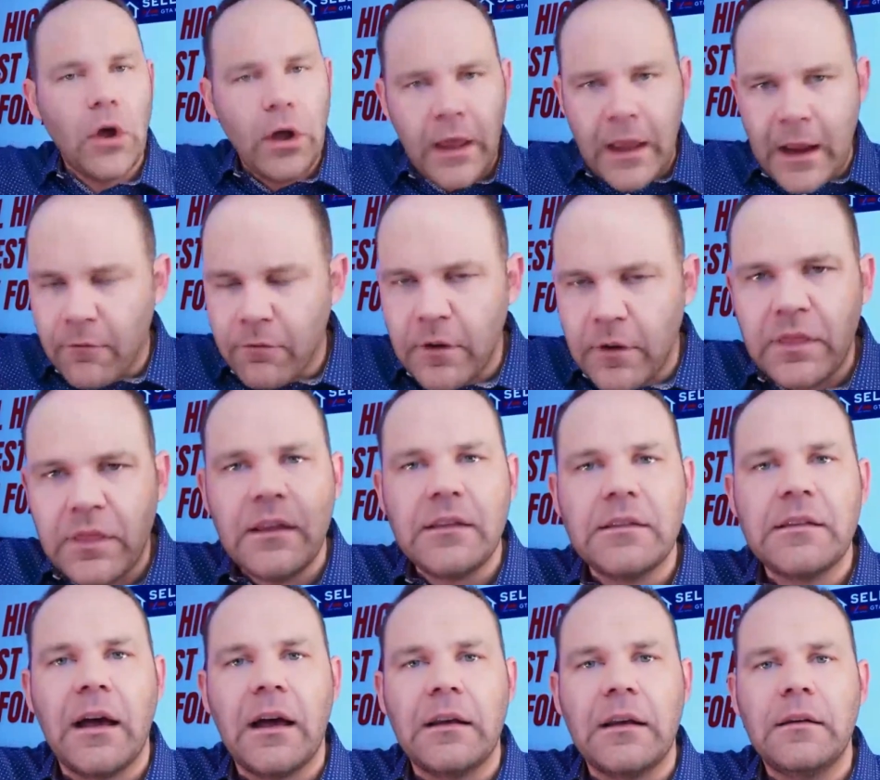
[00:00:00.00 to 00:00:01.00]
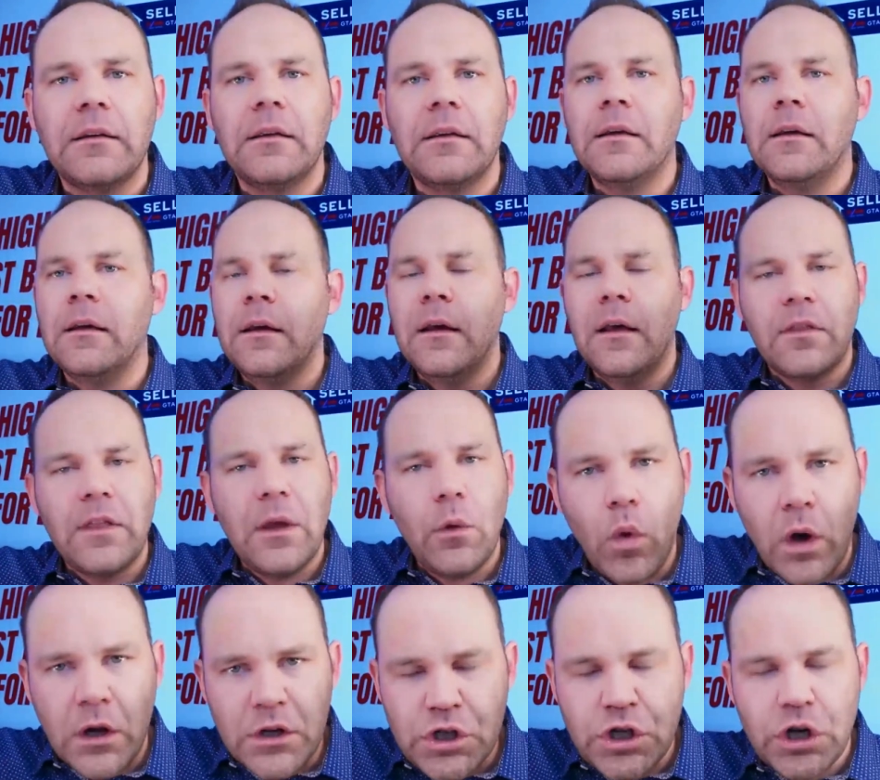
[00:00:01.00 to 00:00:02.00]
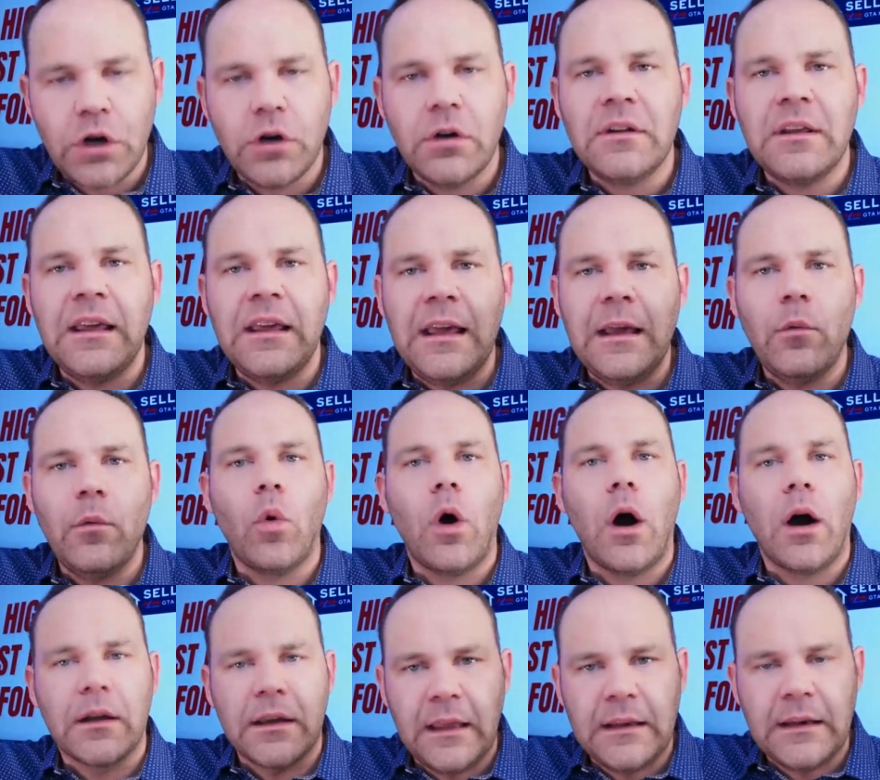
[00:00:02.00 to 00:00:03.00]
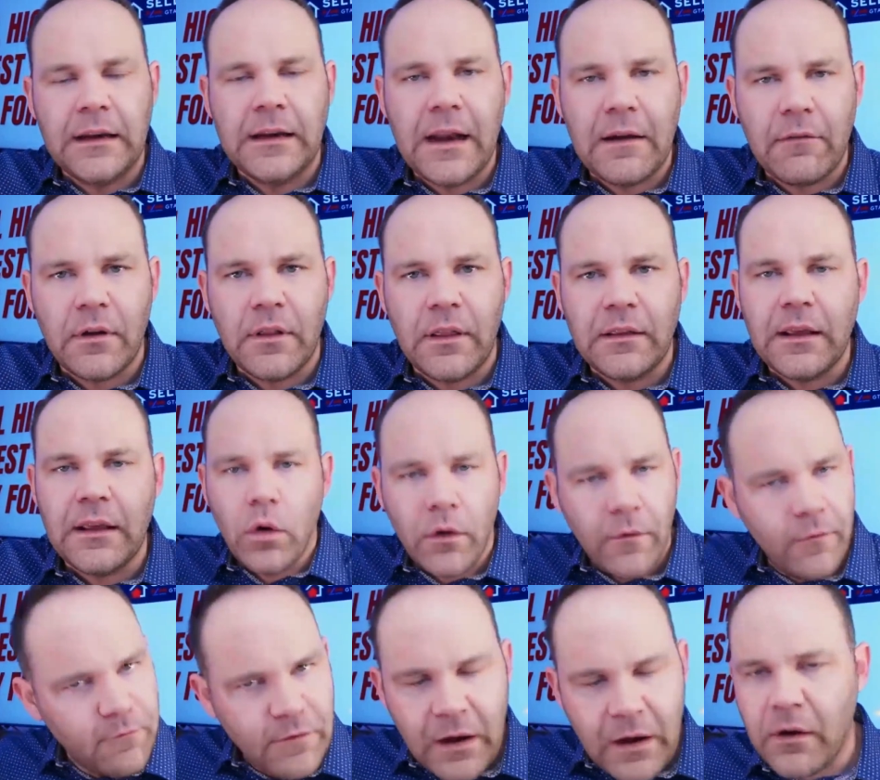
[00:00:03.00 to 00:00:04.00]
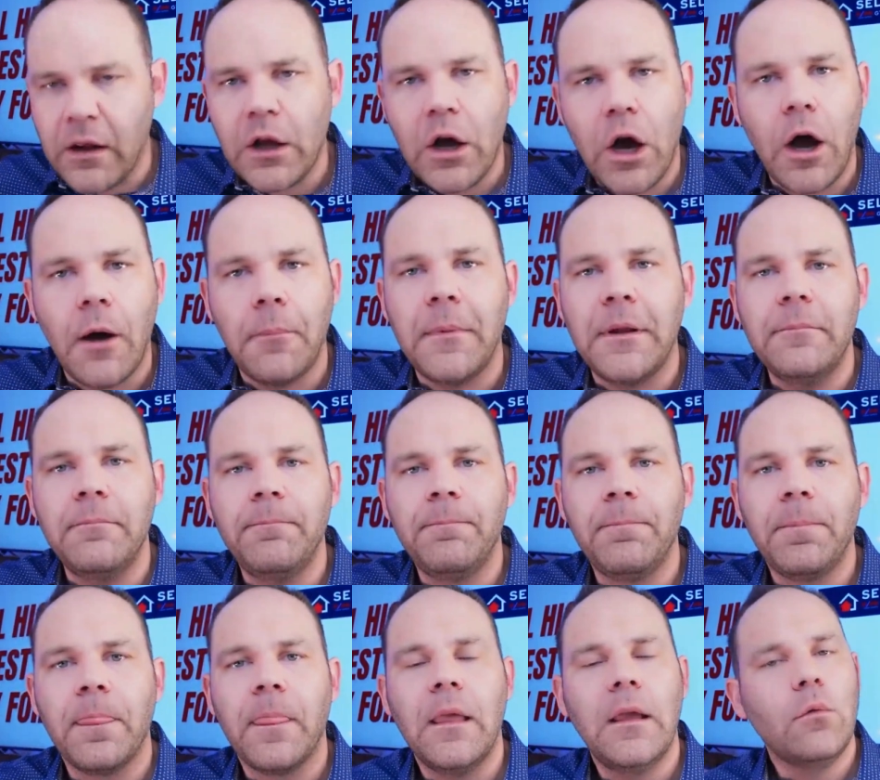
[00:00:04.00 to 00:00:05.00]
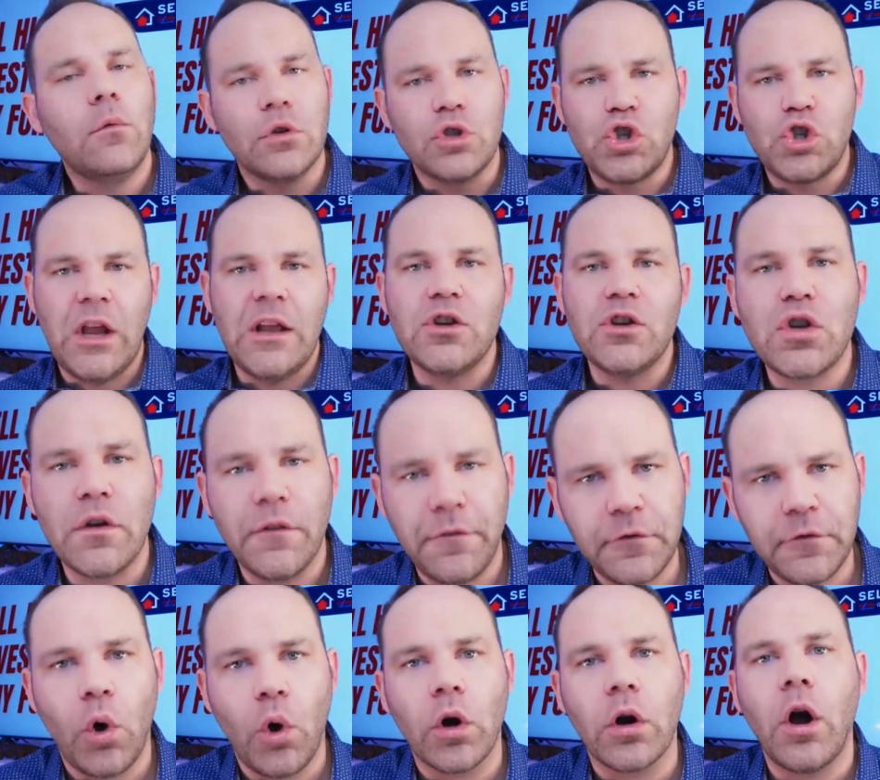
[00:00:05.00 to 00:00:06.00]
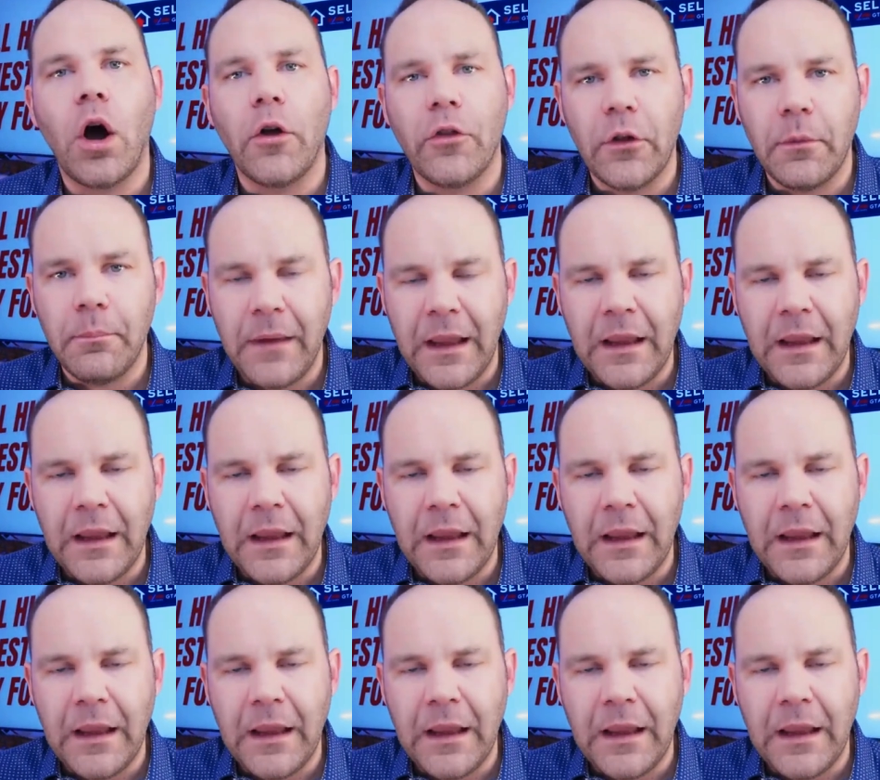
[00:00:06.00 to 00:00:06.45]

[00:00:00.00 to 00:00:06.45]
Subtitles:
Everything done. They want turnkey, walk-in, and everything done. Very common. We'll change the floor on the main